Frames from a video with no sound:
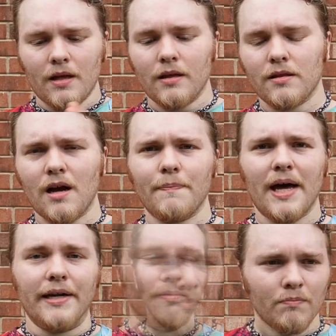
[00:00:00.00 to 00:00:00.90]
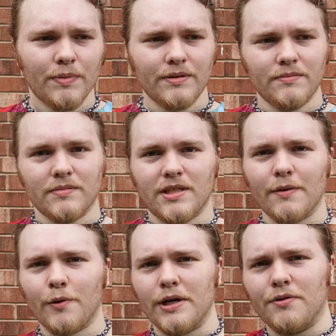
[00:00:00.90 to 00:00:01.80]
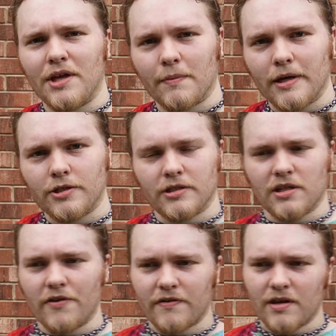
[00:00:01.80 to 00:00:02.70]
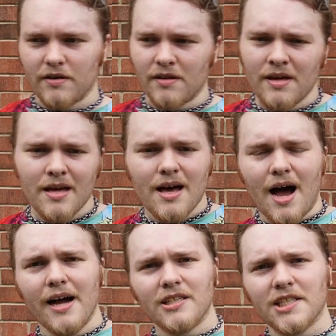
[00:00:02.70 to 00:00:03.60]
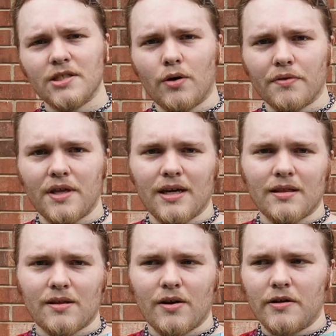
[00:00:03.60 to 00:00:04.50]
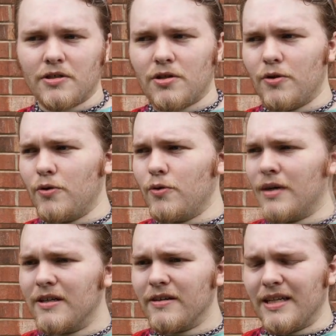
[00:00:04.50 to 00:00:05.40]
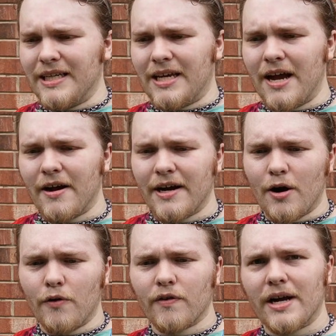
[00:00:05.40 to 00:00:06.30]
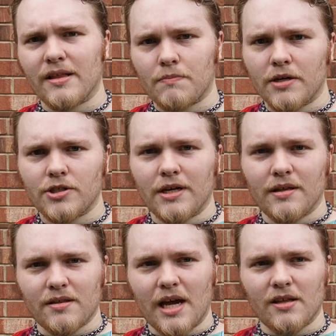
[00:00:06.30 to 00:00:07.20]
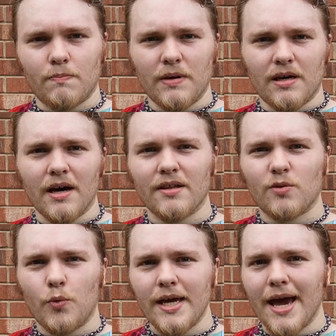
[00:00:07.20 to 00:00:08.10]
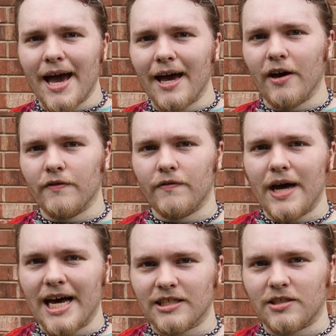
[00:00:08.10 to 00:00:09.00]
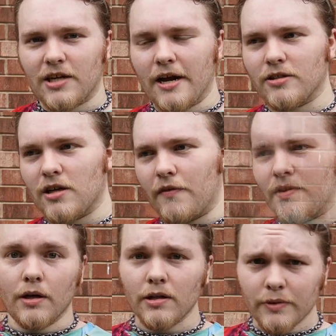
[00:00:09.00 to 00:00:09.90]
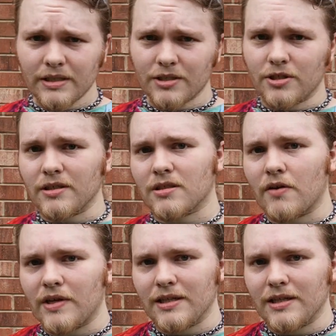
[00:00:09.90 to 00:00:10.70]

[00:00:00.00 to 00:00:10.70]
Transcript: it's not bad. But tell me what you think about Gelsoft, because I honestly don't think it's going to really carry over as much in the States because we have access to Airsoft. The only reason Gelsoft